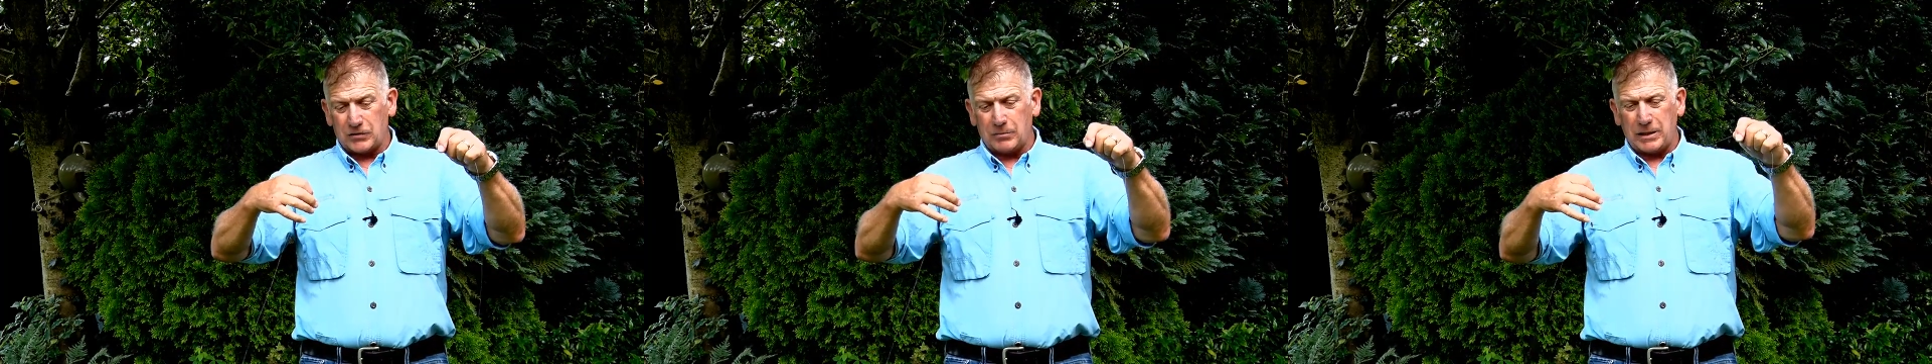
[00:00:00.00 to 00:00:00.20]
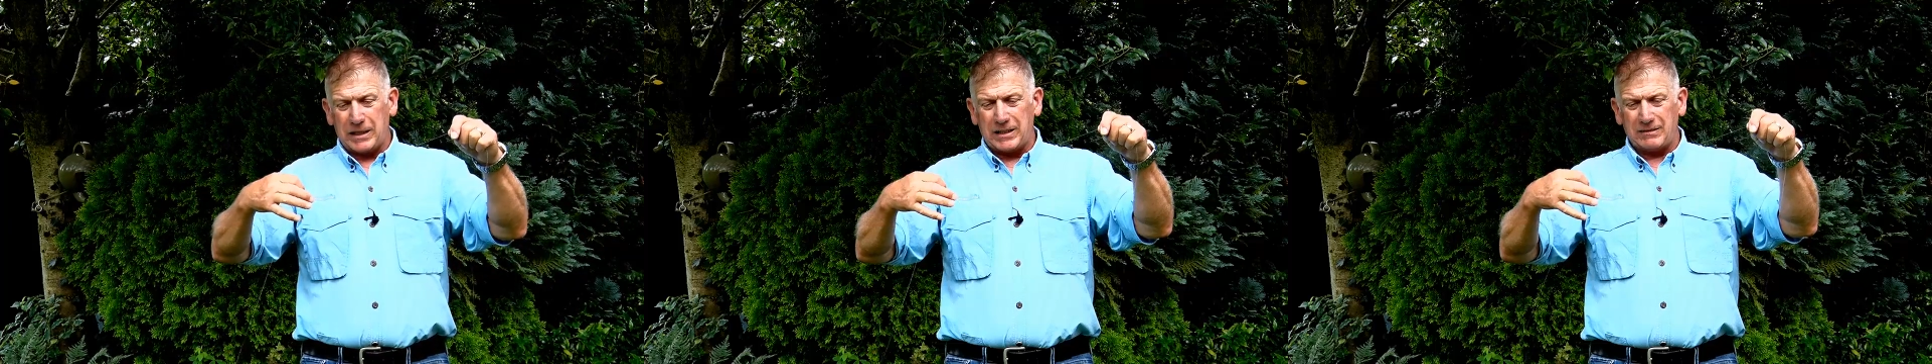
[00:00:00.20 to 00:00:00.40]

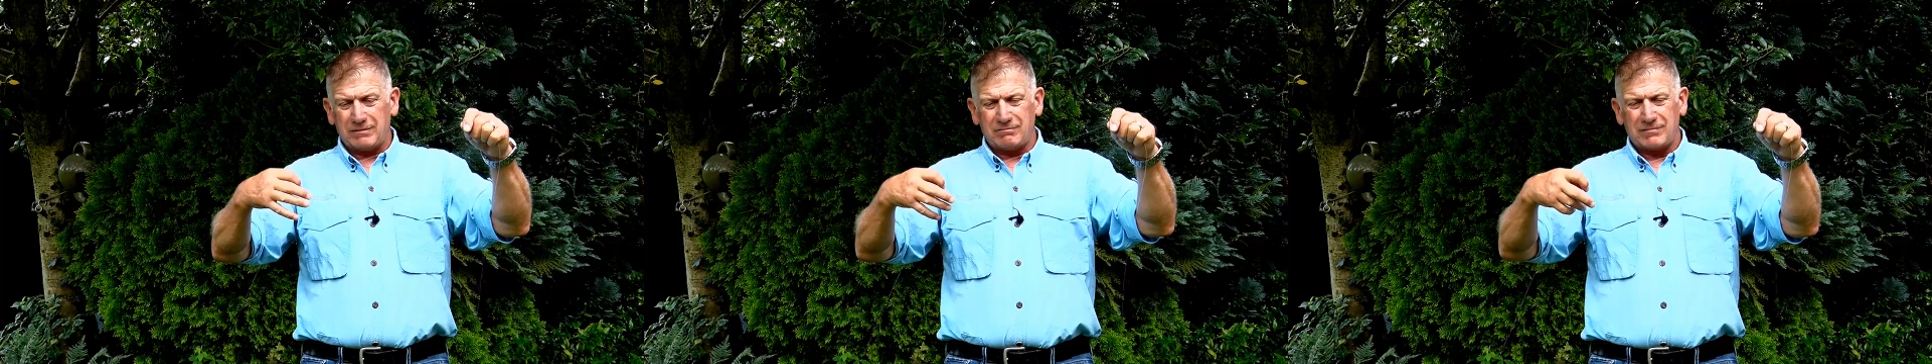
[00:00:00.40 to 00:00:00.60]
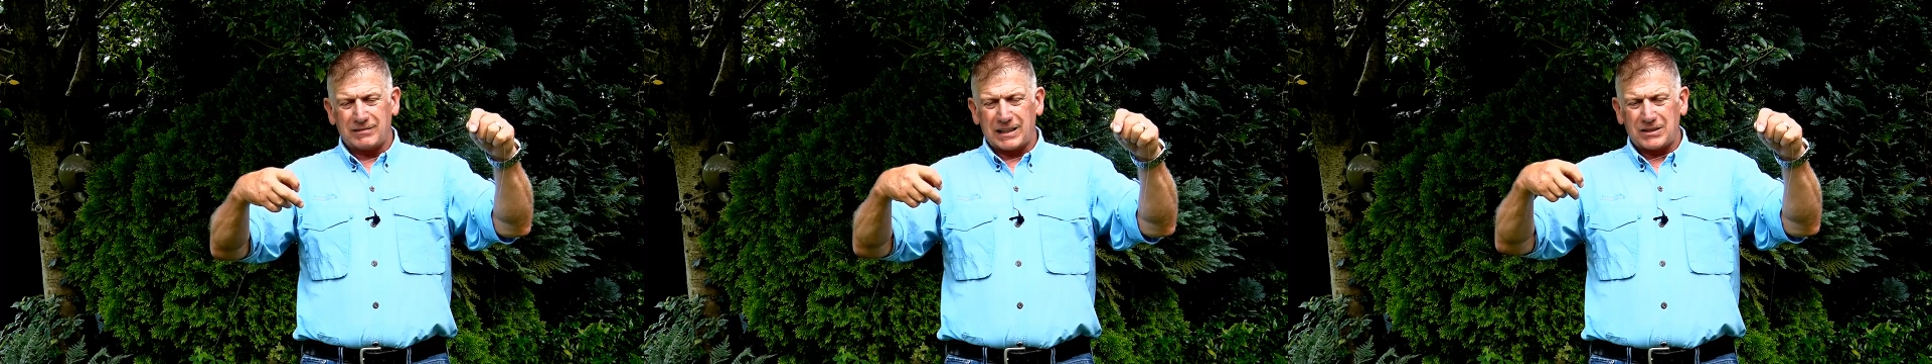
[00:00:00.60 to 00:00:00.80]
for me
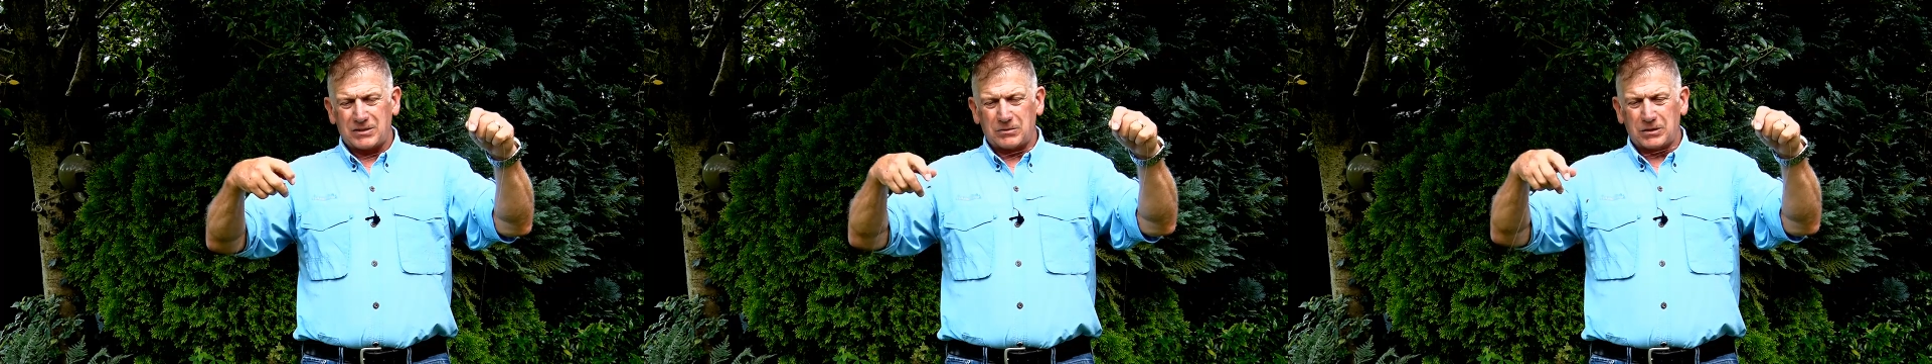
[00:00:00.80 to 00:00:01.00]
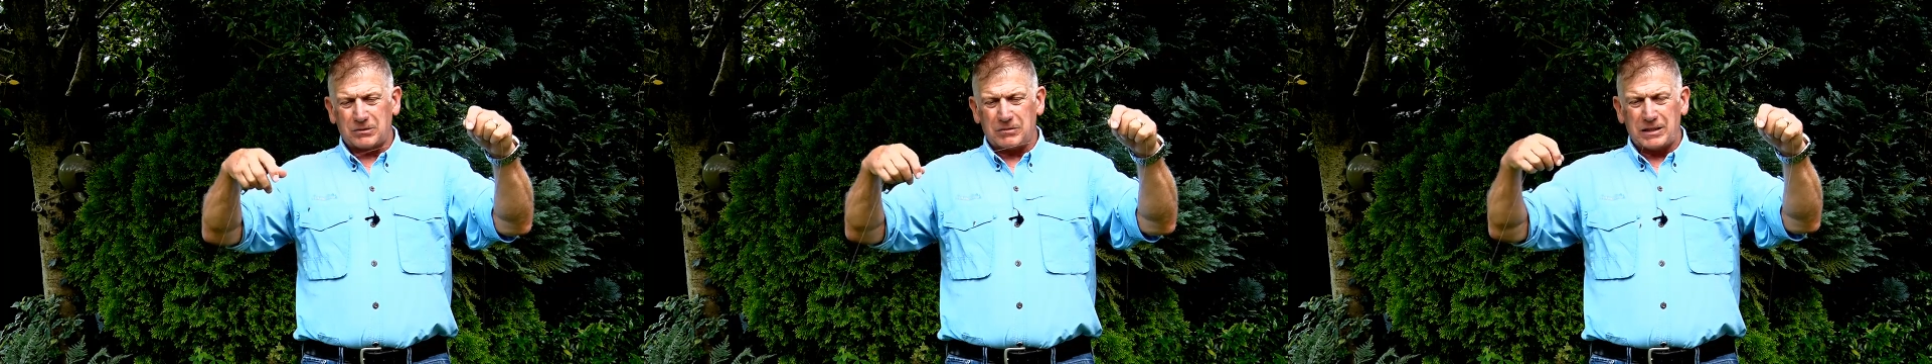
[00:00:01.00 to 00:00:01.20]
and that's
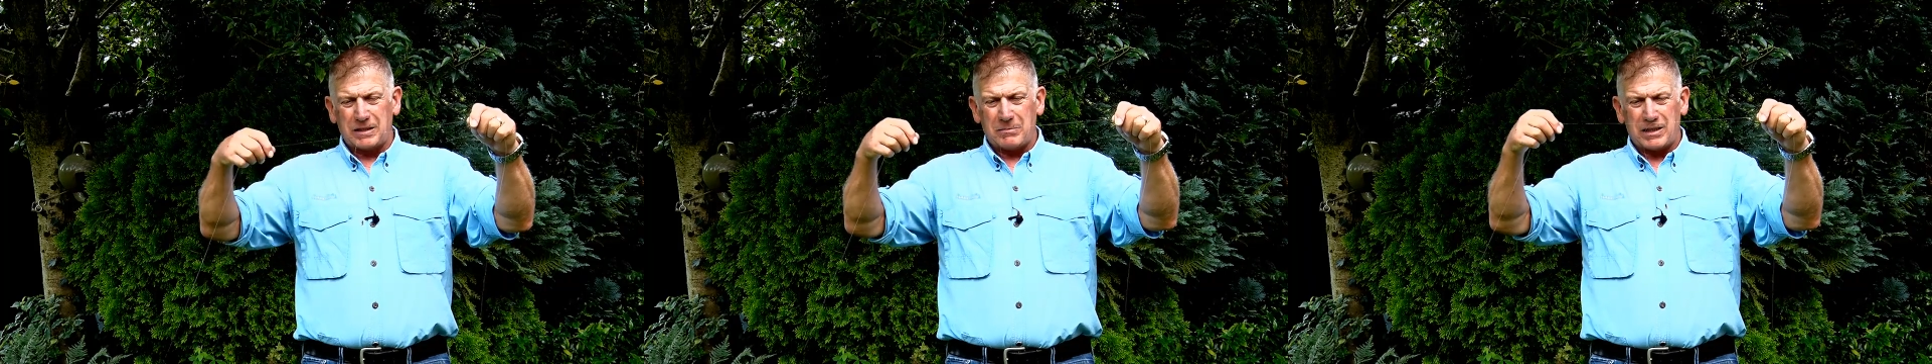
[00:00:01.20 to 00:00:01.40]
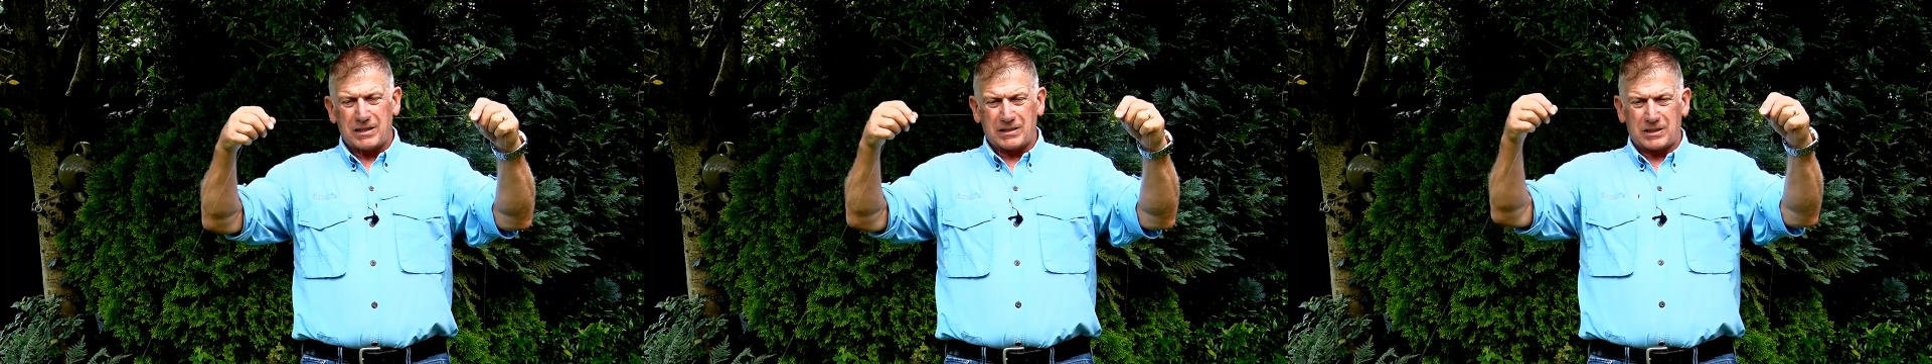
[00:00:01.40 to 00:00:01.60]
all that really
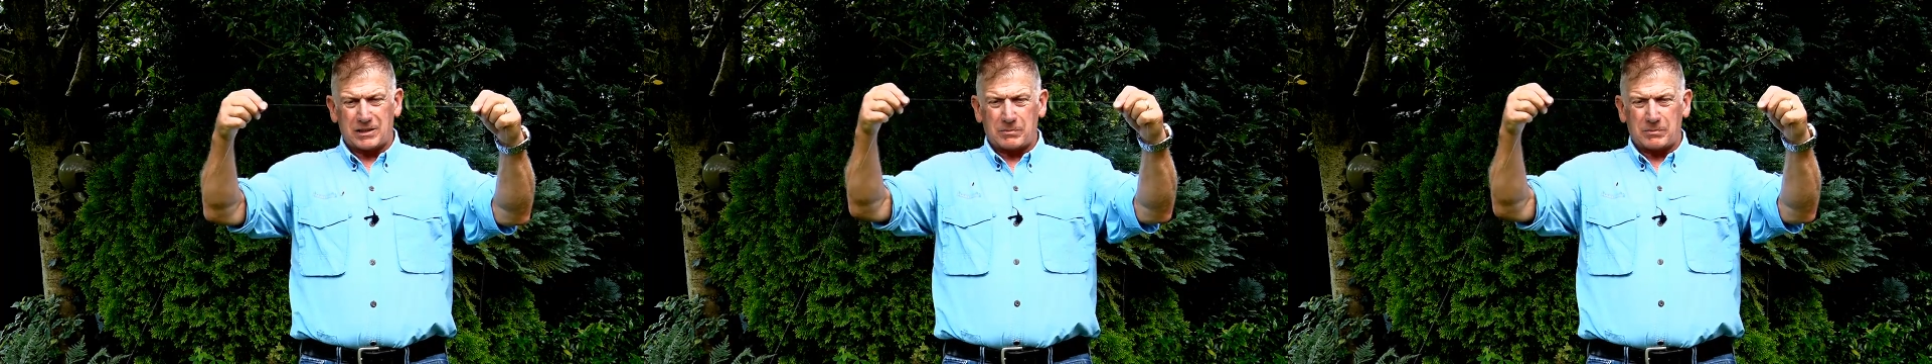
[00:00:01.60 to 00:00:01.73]
matters,